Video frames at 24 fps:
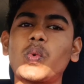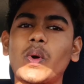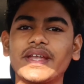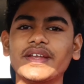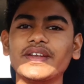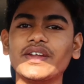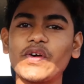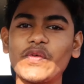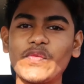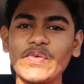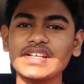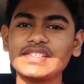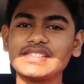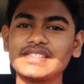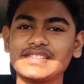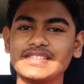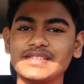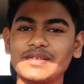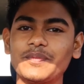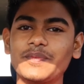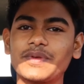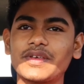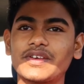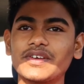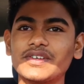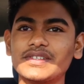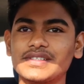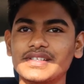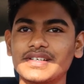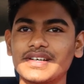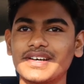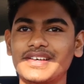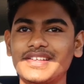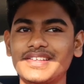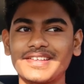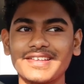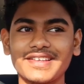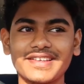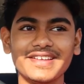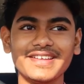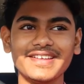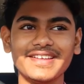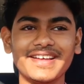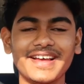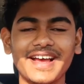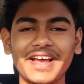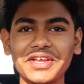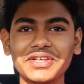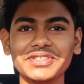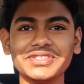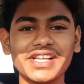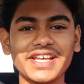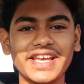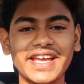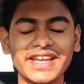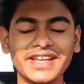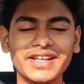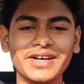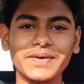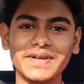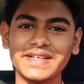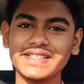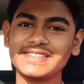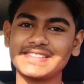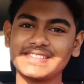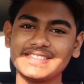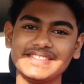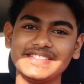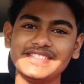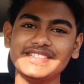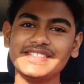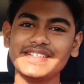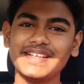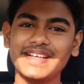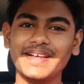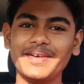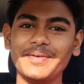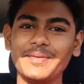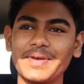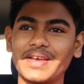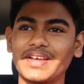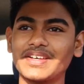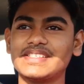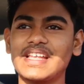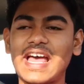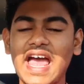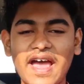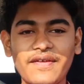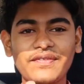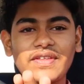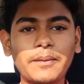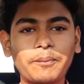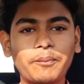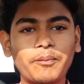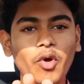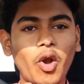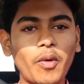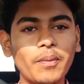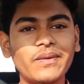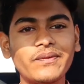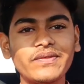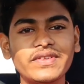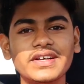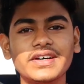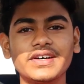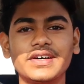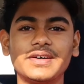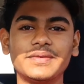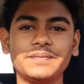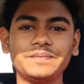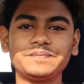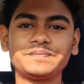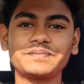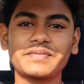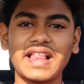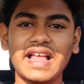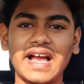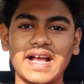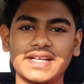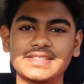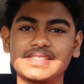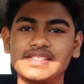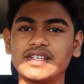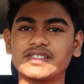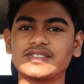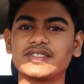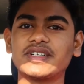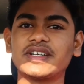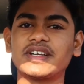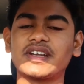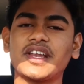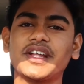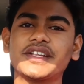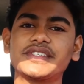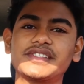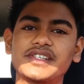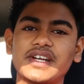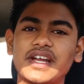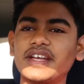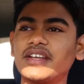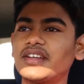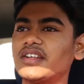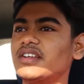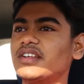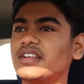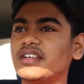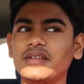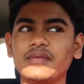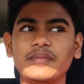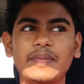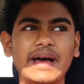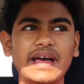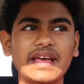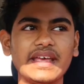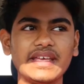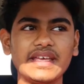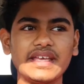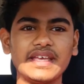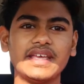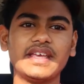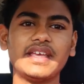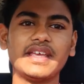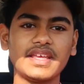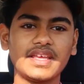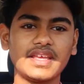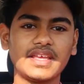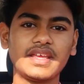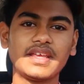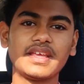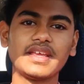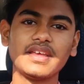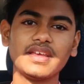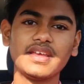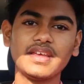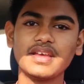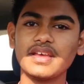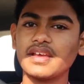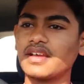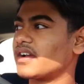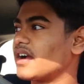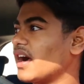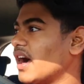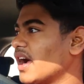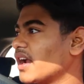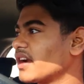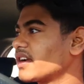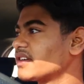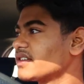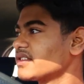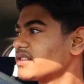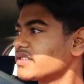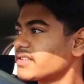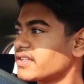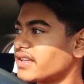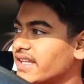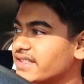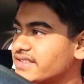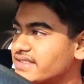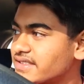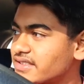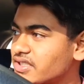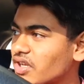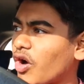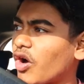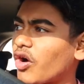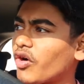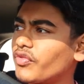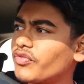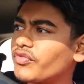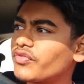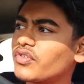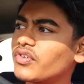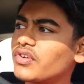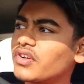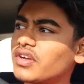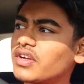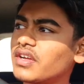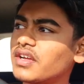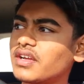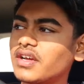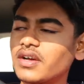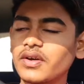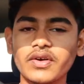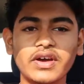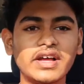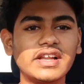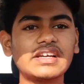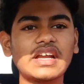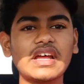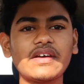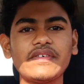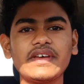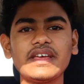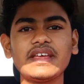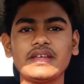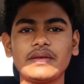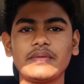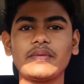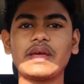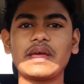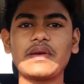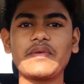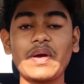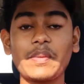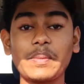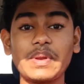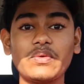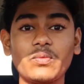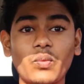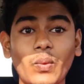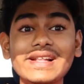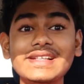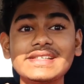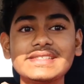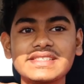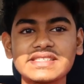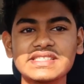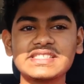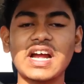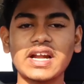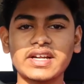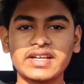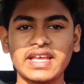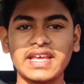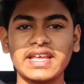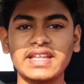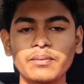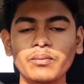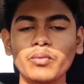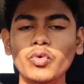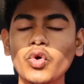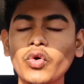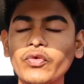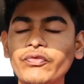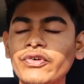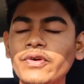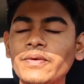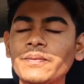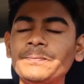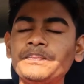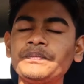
quite nervous because I usually get nervous because I have that problem with the accelerator and clutch, right? My car gets off while driving. I mean, while starting in the move.